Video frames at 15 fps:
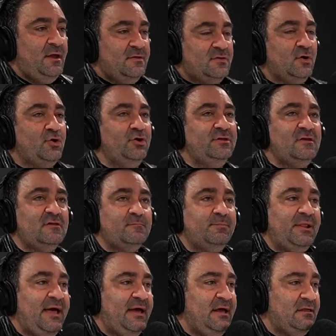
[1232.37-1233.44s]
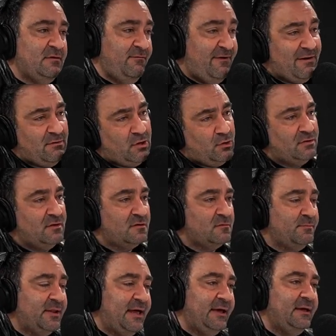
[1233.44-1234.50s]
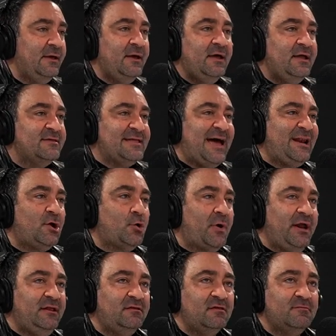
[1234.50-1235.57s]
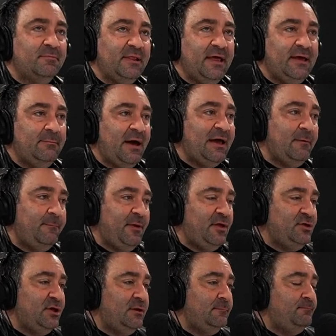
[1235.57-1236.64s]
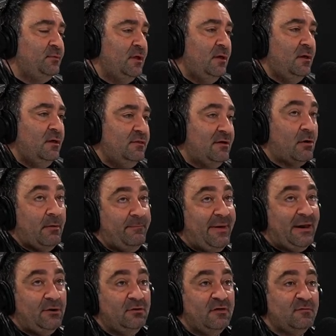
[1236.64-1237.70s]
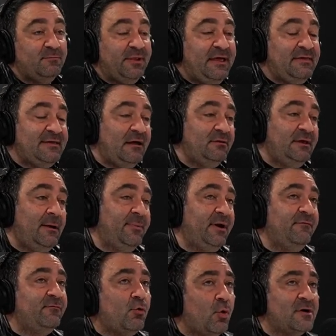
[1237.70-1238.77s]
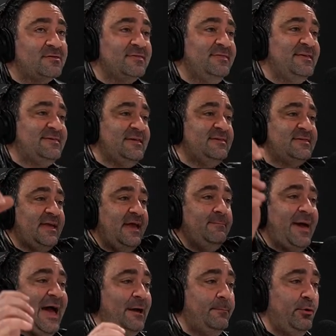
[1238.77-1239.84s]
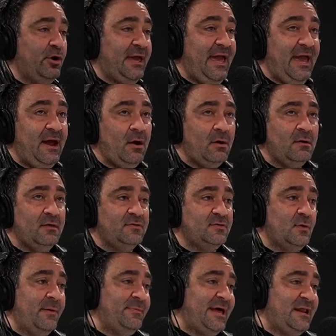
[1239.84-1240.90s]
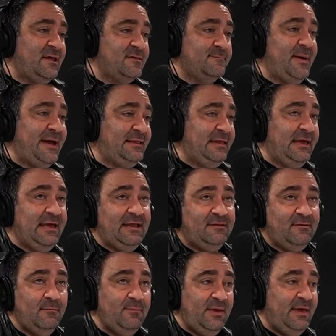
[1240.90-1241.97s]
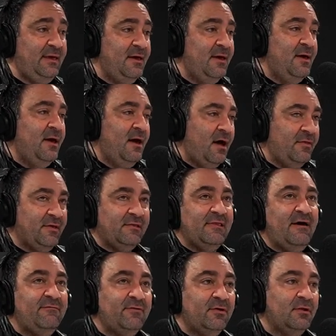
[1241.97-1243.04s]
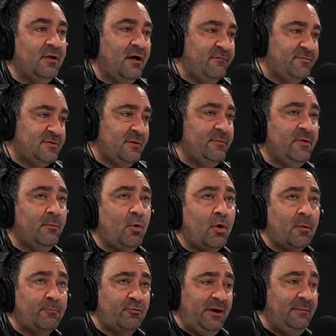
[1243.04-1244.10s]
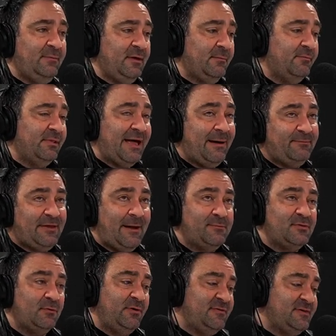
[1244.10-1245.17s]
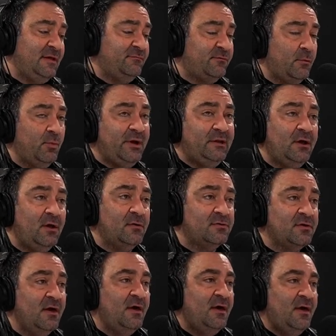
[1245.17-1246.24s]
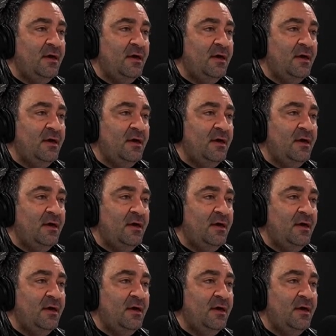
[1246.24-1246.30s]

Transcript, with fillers: It's a good display. It's a very good display. It's not a great display, in my opinion. There are better displays out there, but of course, this is a MacBook Air, so I'm not expecting it to be on the level of some of the more premium laptops that we've seen from Windows